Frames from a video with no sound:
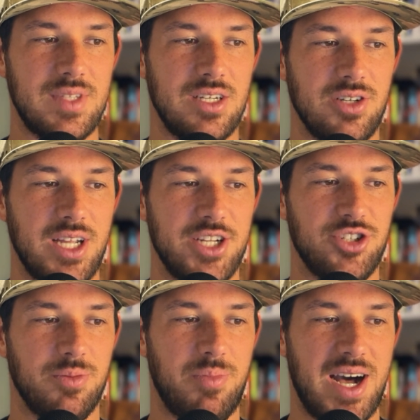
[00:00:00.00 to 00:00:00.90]
Looking at
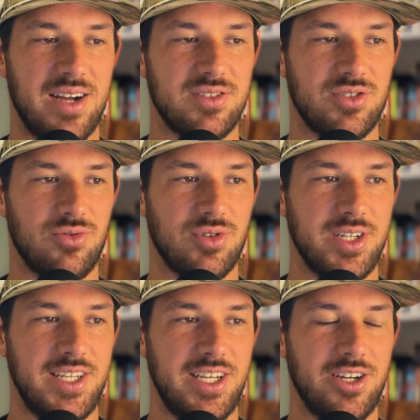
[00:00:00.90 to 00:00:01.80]
your box score
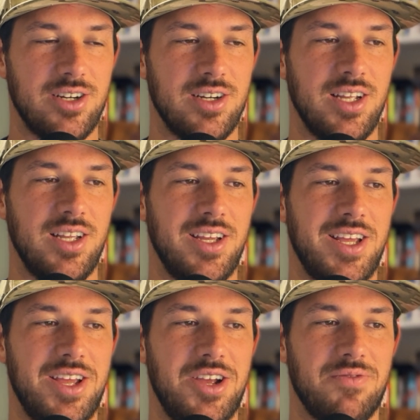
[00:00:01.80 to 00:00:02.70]
here
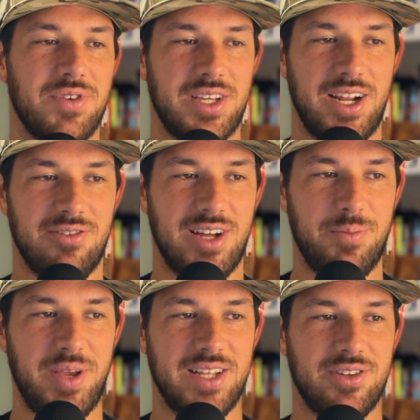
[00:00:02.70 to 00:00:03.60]
for the Carolina
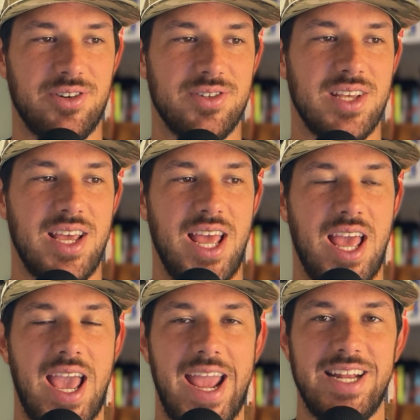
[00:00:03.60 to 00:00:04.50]
Panthers,
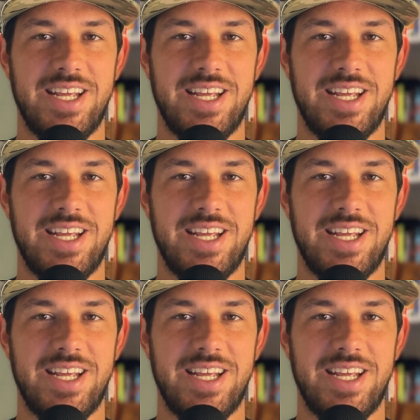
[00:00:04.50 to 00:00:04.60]
8